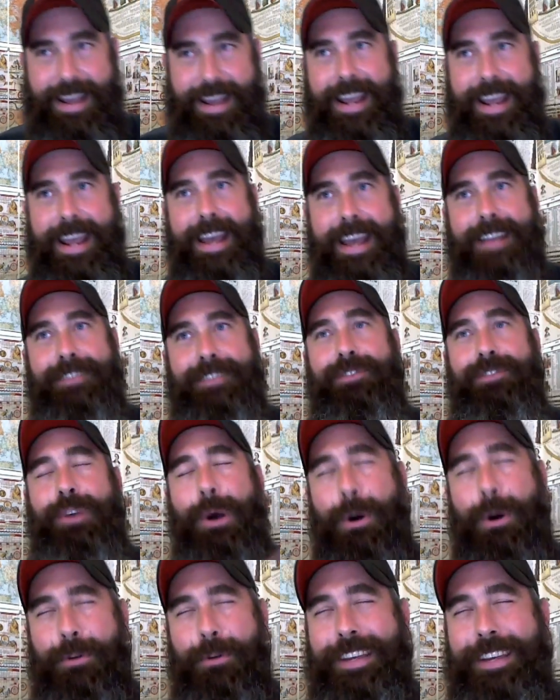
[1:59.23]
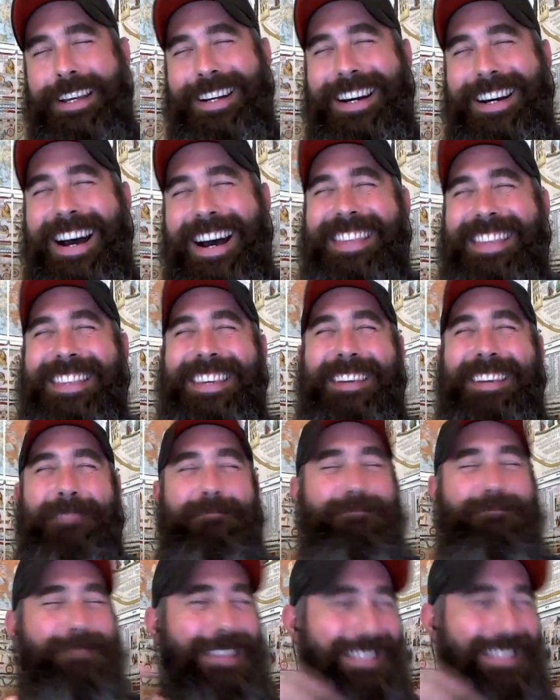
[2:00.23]
And Tovia, I think,
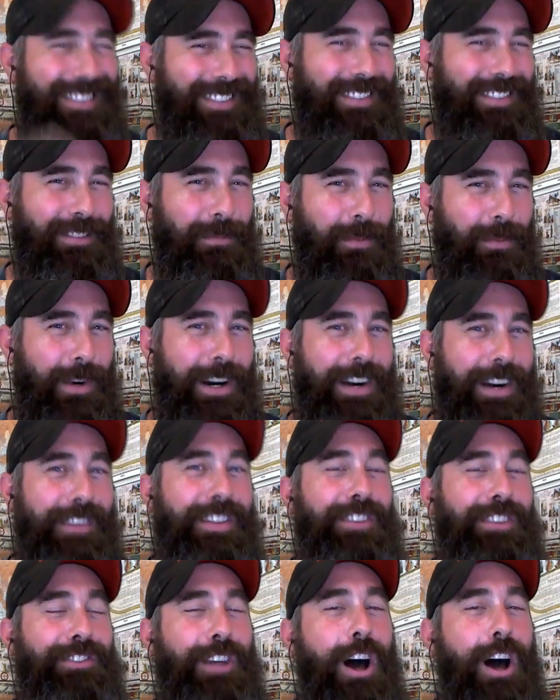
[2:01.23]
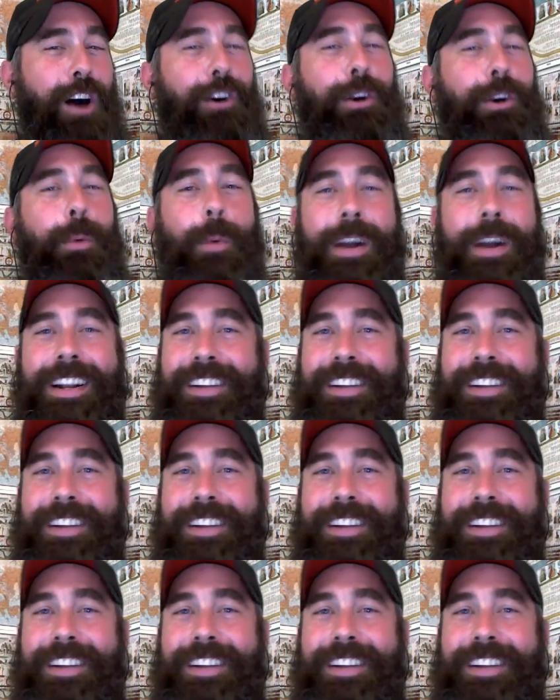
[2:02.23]
misses where this caller wanted